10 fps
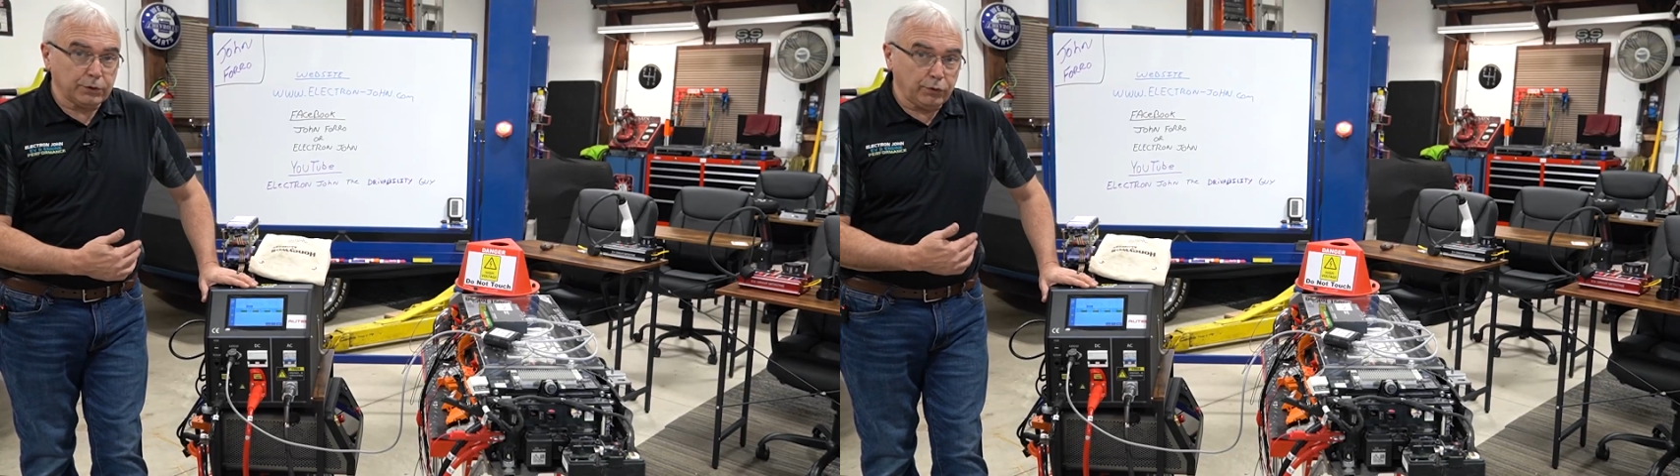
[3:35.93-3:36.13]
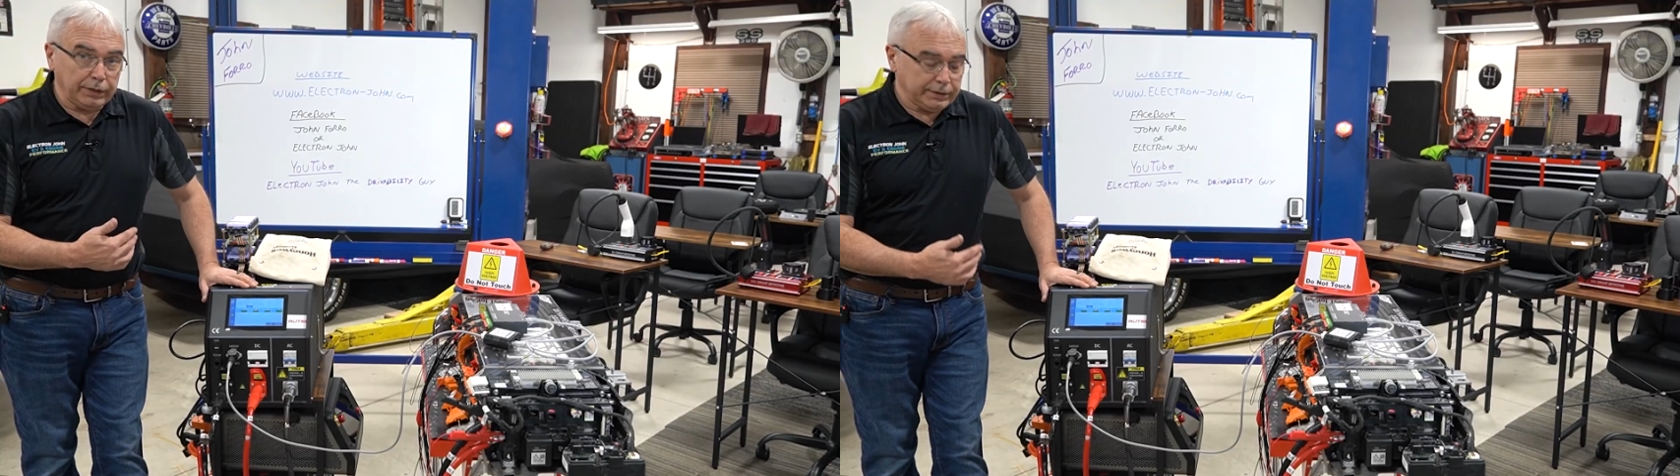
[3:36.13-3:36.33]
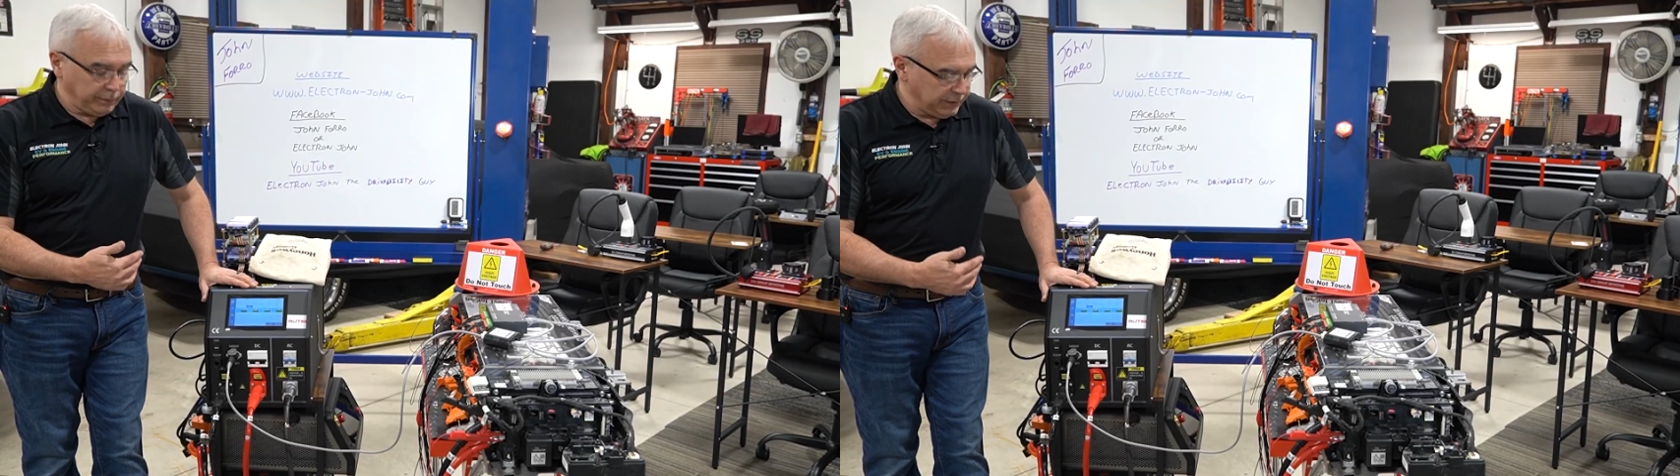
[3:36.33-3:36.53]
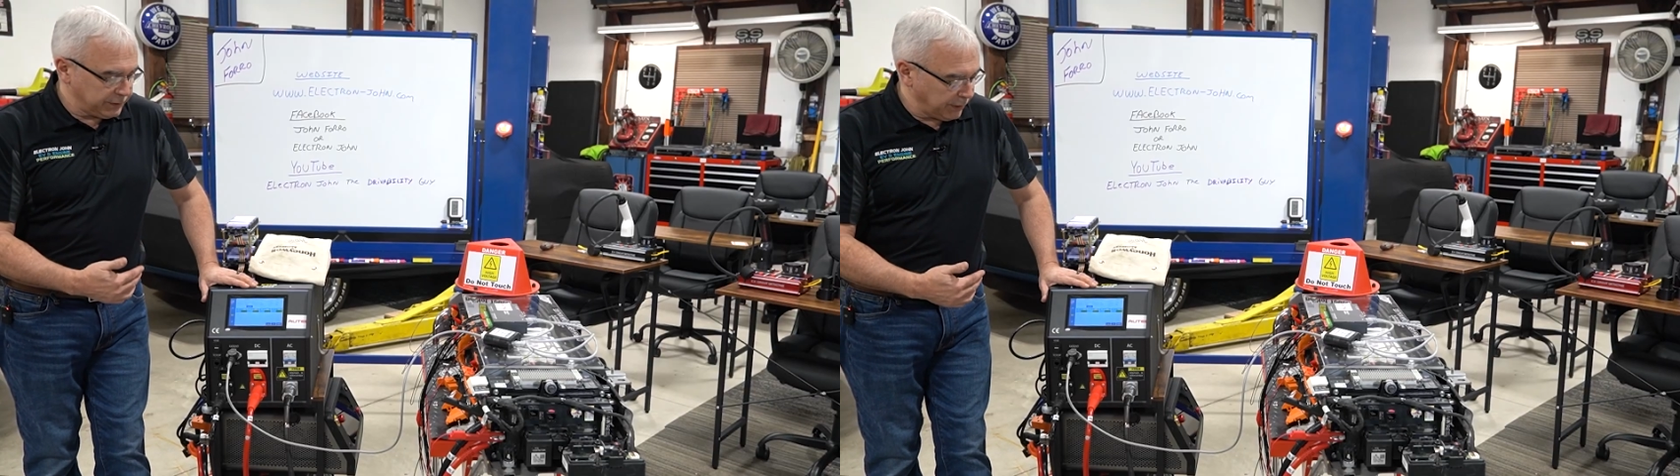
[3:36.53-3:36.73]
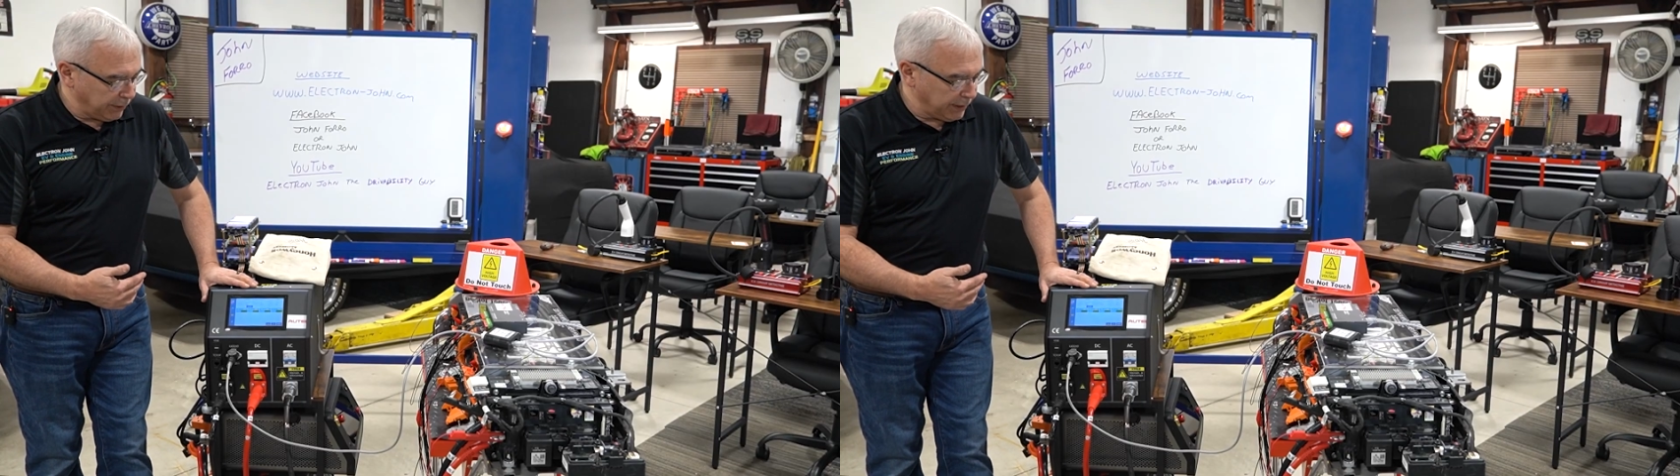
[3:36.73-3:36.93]
going to be
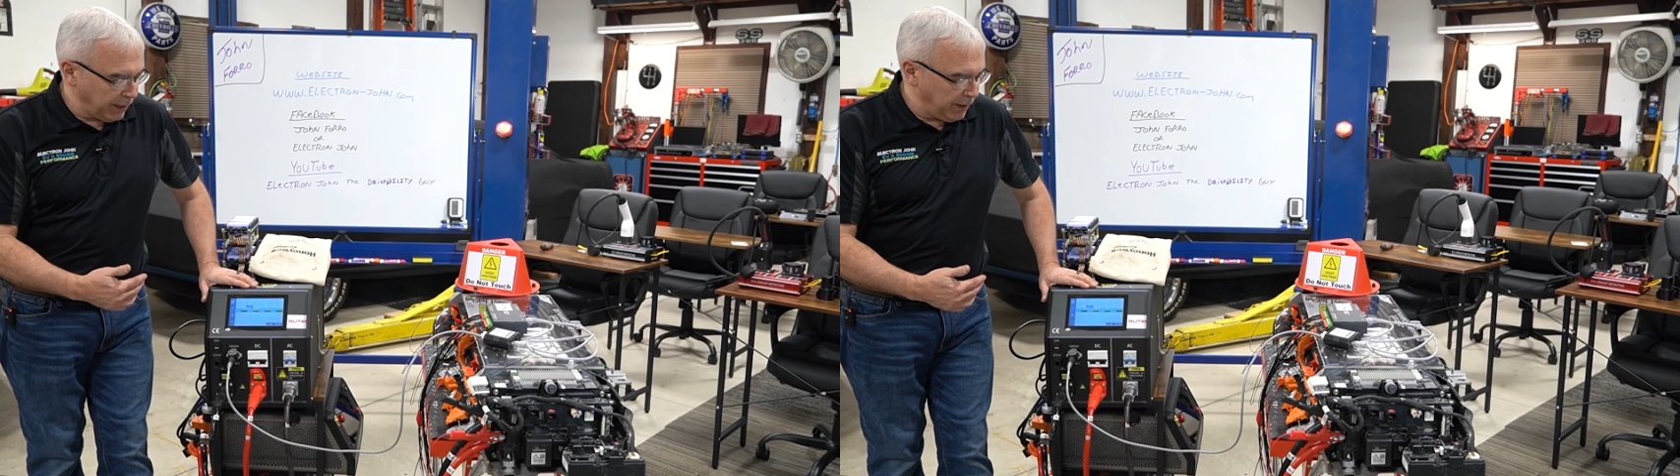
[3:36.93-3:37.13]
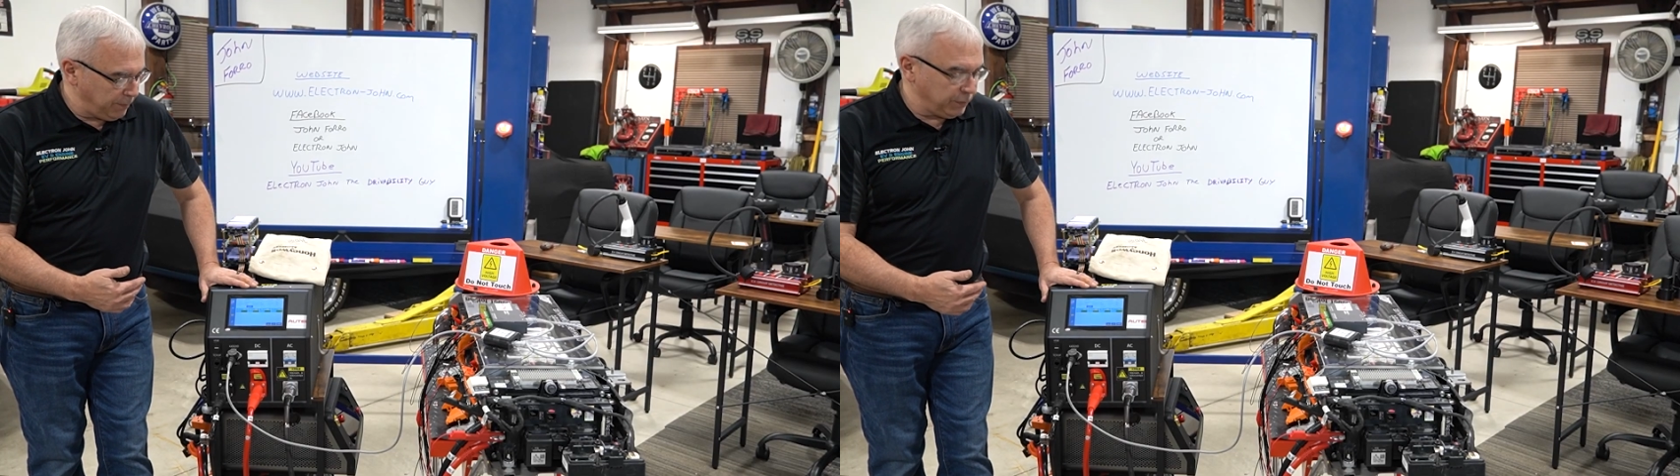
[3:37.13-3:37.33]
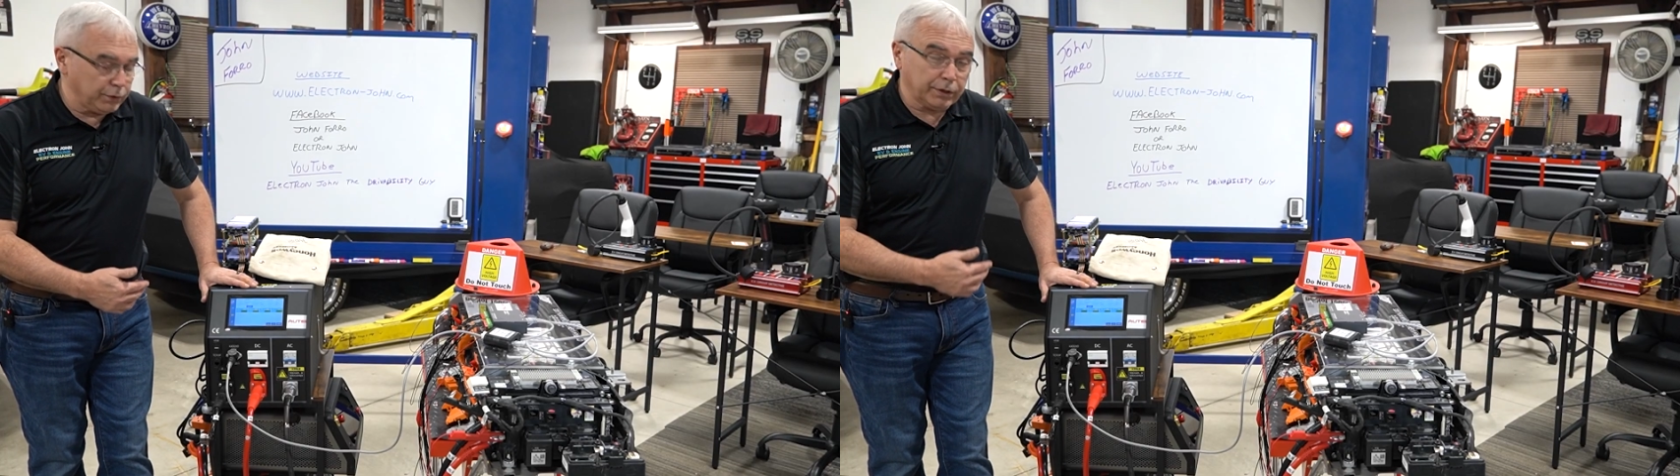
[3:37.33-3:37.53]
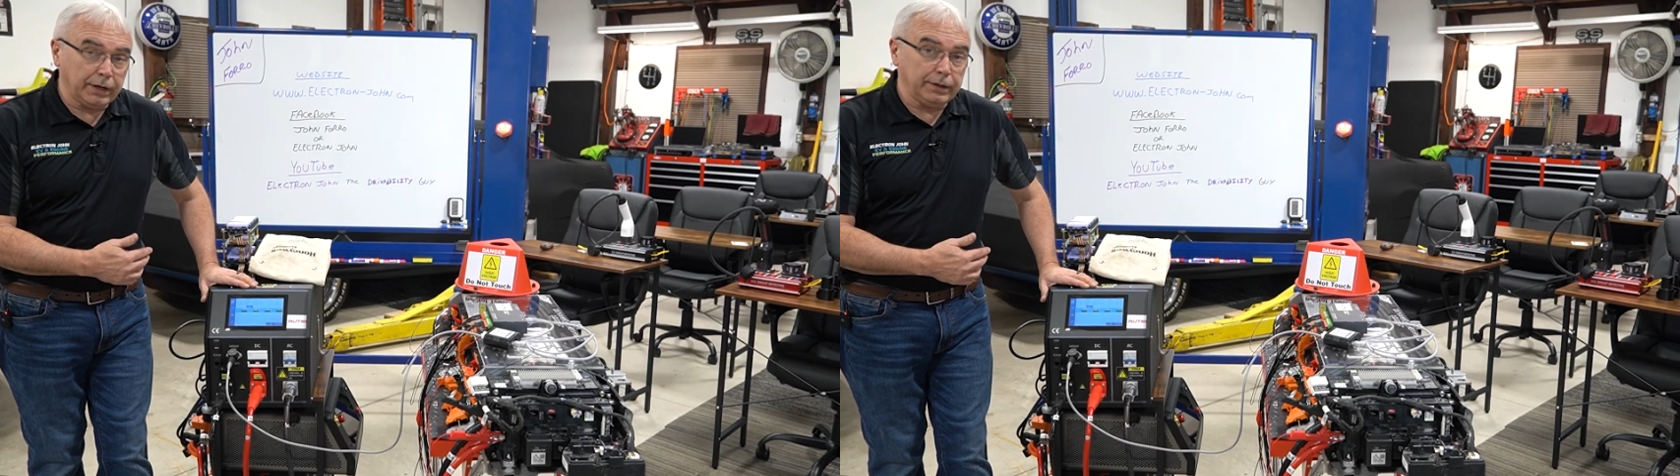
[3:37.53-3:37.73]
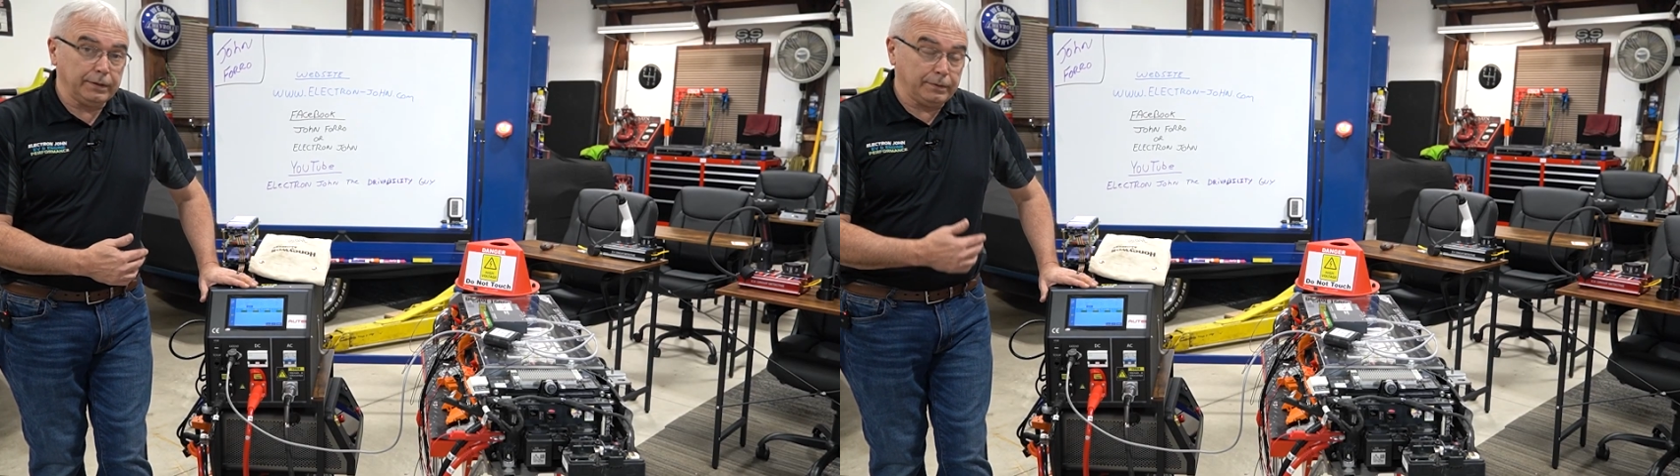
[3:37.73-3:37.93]
starting up.
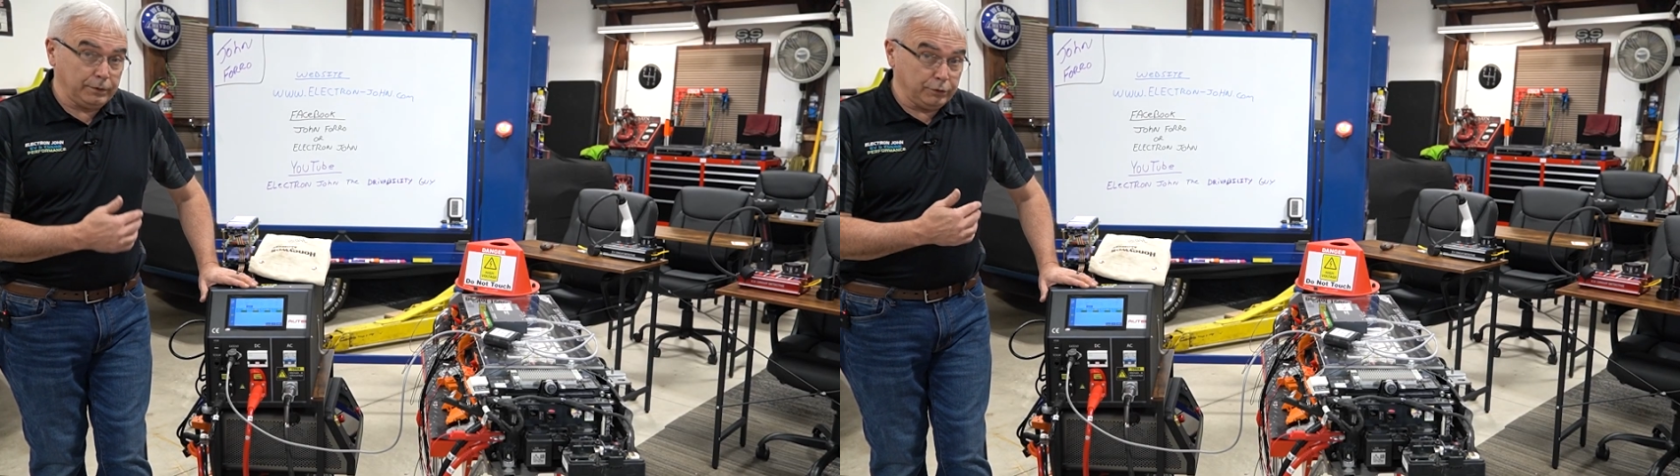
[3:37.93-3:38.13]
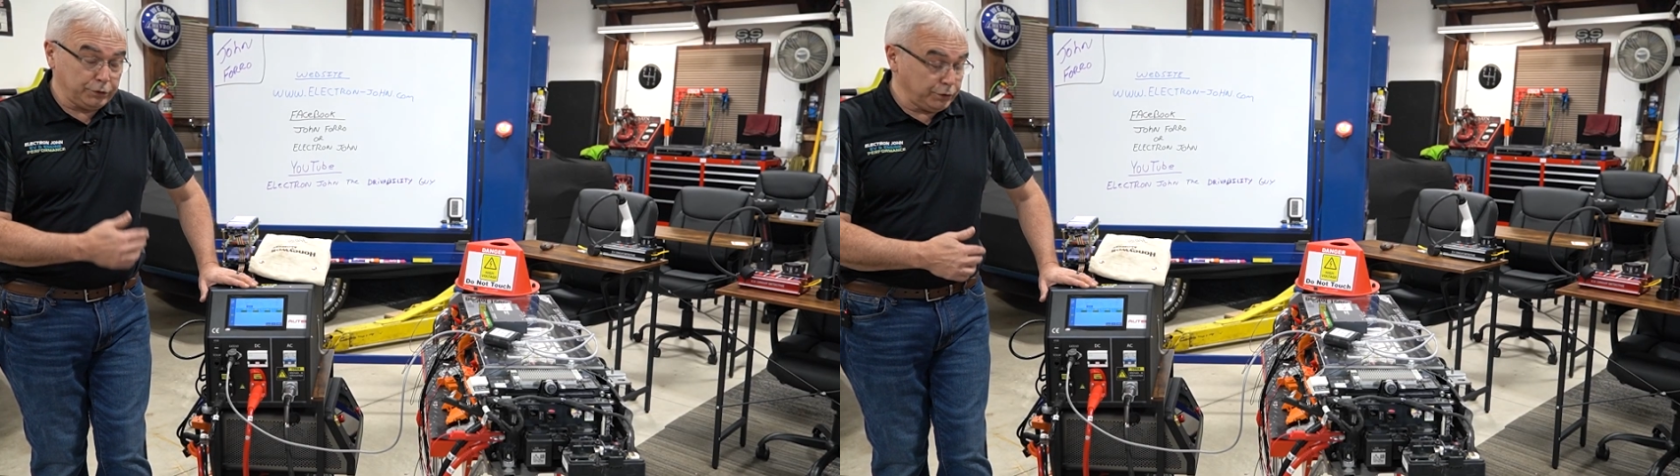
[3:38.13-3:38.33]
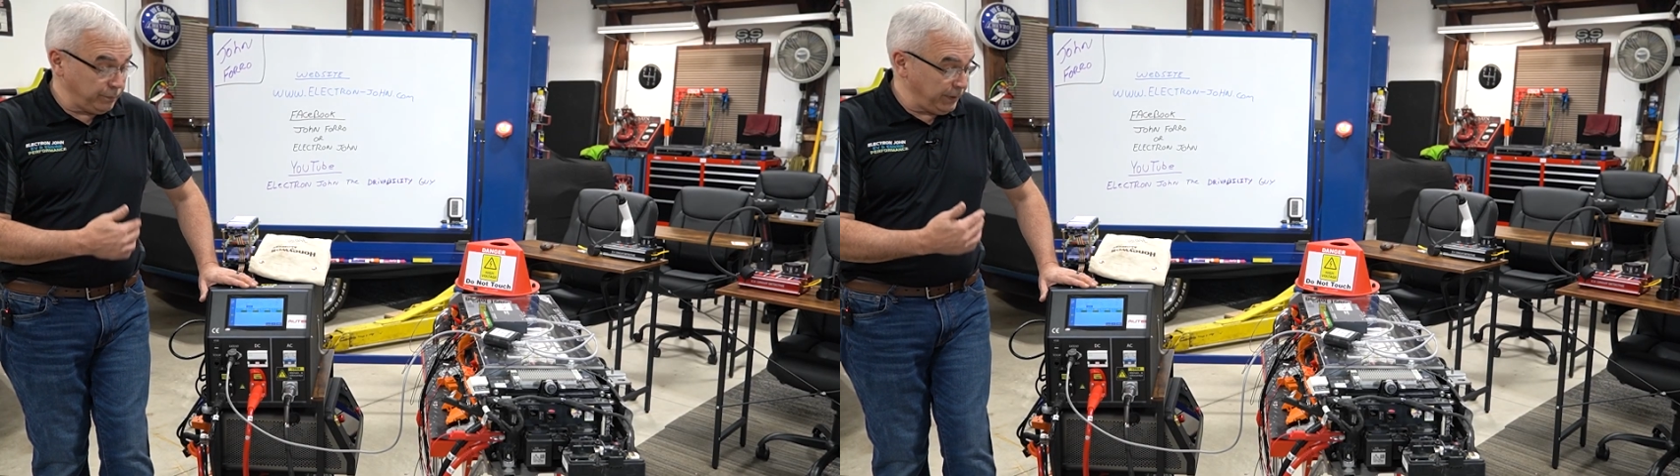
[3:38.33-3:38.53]
You should